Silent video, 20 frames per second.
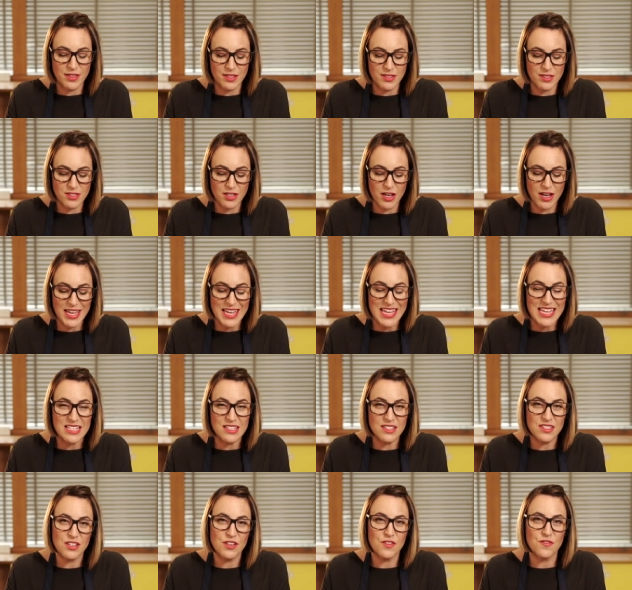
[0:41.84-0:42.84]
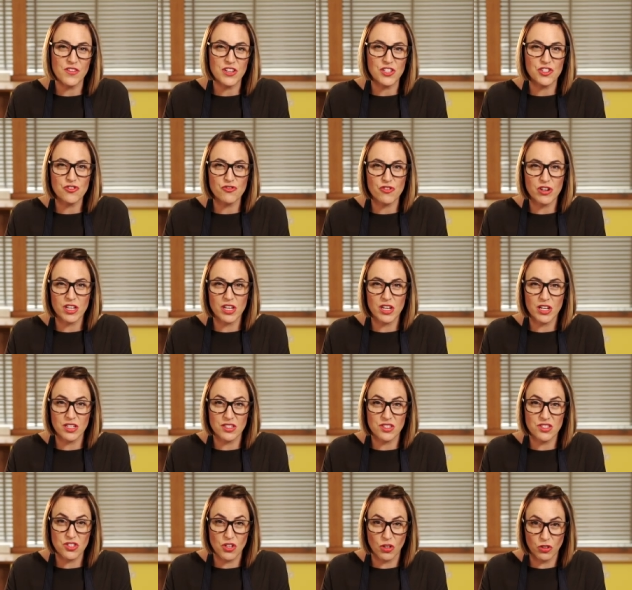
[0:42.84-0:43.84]
This is our interventricular
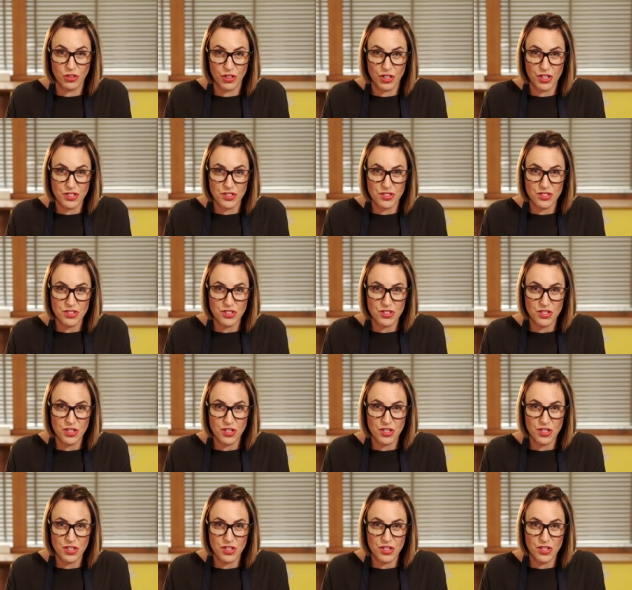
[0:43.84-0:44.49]
sulcus,